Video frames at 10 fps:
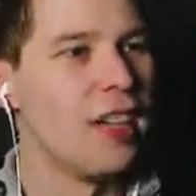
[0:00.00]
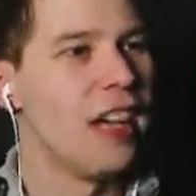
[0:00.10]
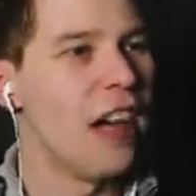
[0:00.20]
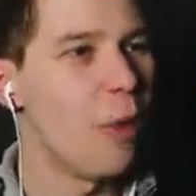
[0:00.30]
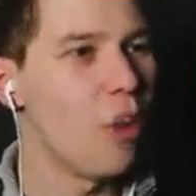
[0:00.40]

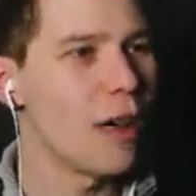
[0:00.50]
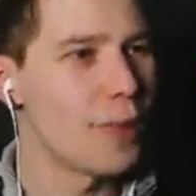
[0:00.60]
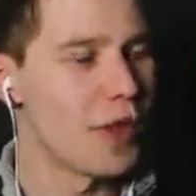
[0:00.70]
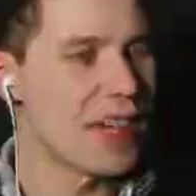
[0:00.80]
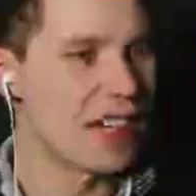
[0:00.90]
And what I'm
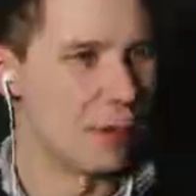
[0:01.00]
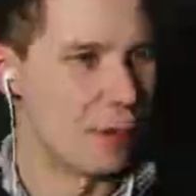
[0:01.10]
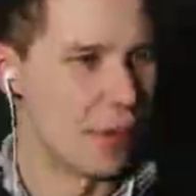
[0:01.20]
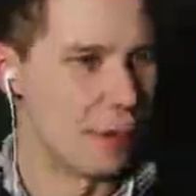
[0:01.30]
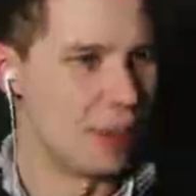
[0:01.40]
thinking,
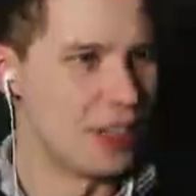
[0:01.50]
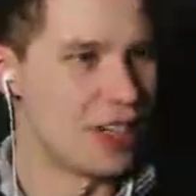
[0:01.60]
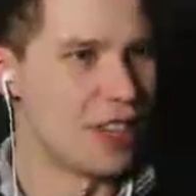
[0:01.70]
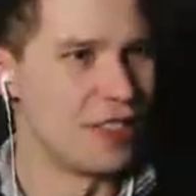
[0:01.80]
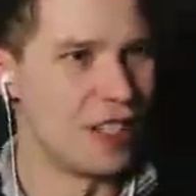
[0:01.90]
people, in
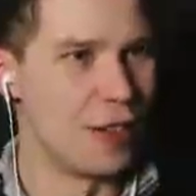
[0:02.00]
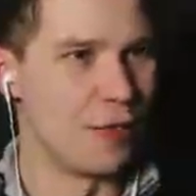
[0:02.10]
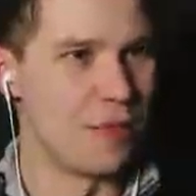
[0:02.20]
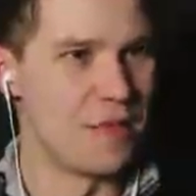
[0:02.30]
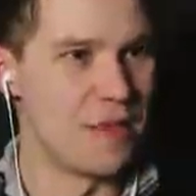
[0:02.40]
terms of
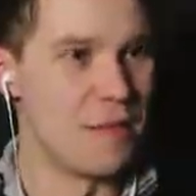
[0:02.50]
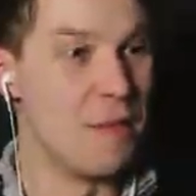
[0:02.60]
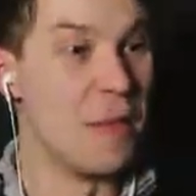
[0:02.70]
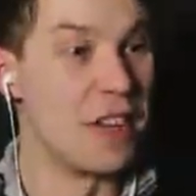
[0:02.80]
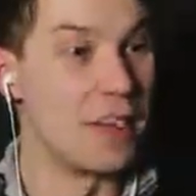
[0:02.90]

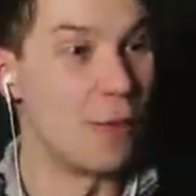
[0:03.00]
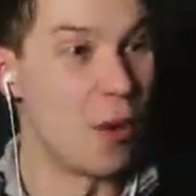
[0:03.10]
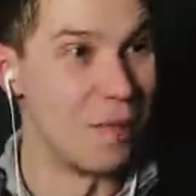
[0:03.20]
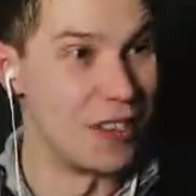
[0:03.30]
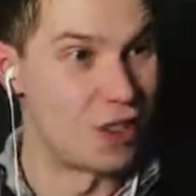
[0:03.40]
money
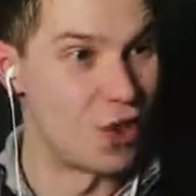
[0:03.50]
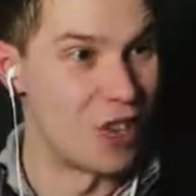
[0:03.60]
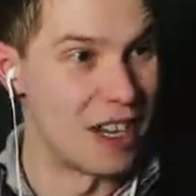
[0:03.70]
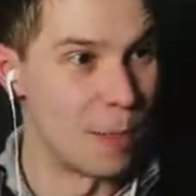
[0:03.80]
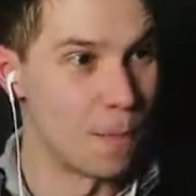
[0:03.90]
from the
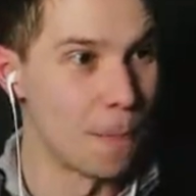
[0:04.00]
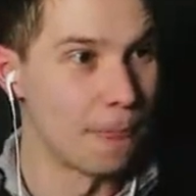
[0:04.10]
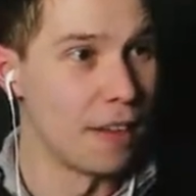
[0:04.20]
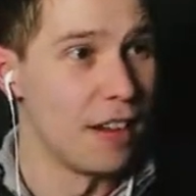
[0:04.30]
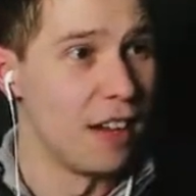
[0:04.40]
stream,
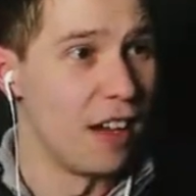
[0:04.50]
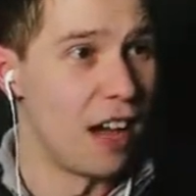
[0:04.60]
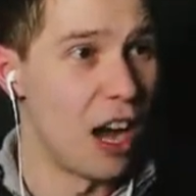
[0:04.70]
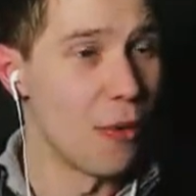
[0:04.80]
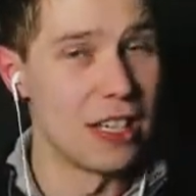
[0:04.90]

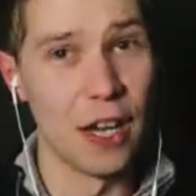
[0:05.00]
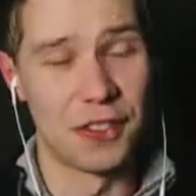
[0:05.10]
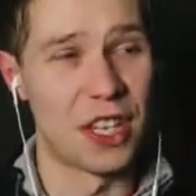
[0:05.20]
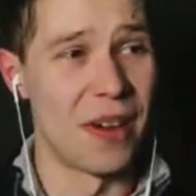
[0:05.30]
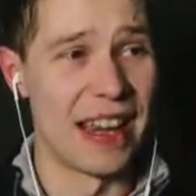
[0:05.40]
I would love to
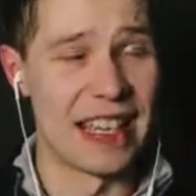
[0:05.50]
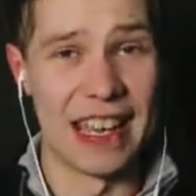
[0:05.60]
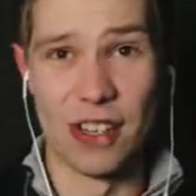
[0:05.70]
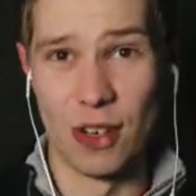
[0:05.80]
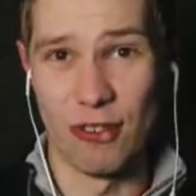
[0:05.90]
go ahead and
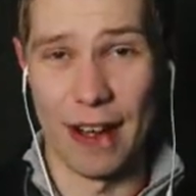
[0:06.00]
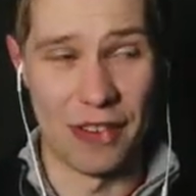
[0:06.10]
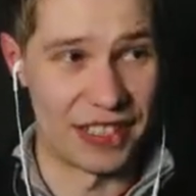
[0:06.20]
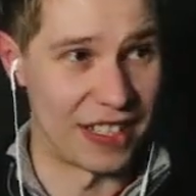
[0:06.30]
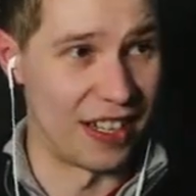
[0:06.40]
get a new
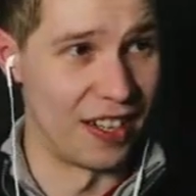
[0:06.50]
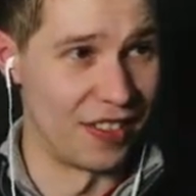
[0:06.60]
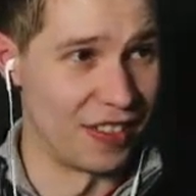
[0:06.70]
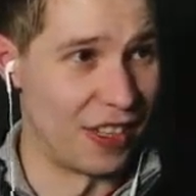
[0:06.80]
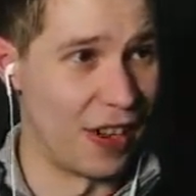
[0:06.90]
graphics card.
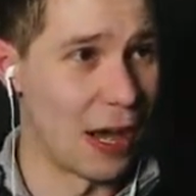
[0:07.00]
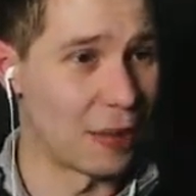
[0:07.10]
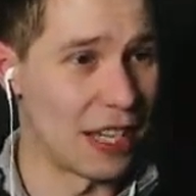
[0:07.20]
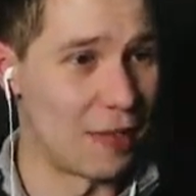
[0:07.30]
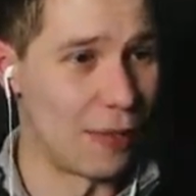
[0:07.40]
You know, help
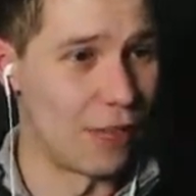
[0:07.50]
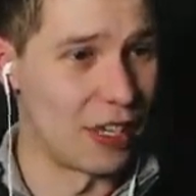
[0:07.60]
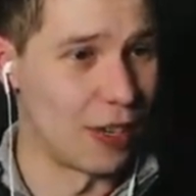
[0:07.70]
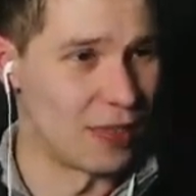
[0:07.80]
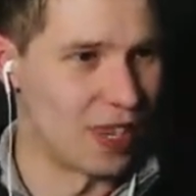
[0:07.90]
keep the
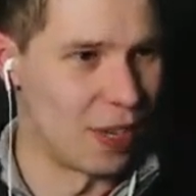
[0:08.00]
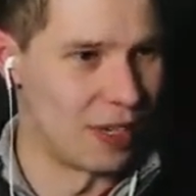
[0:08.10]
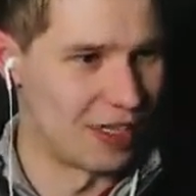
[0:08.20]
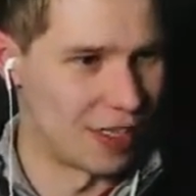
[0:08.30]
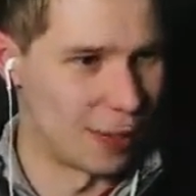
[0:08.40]
videos going and stuff